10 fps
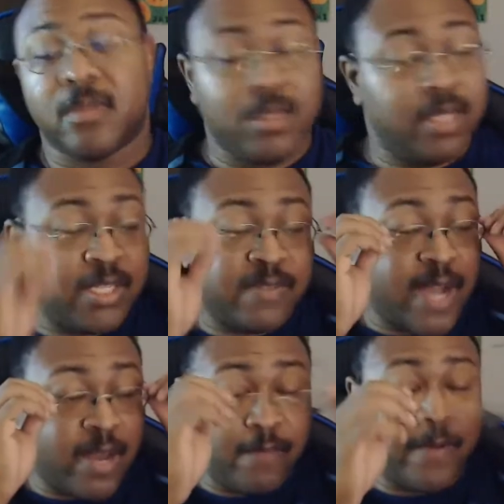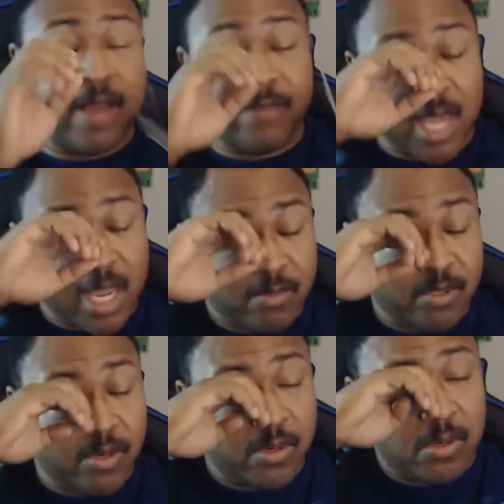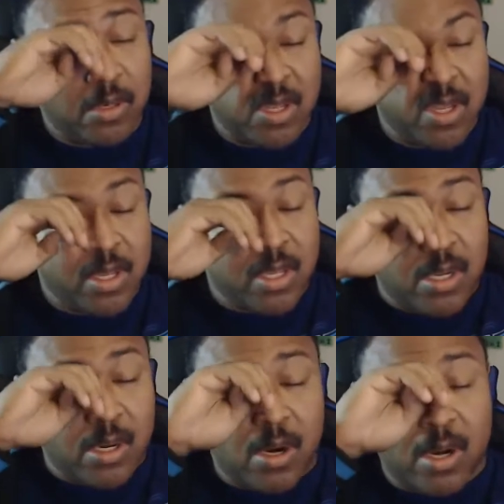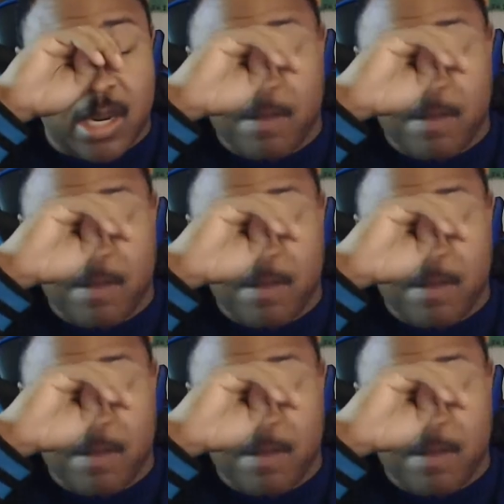These final 5 games are going to be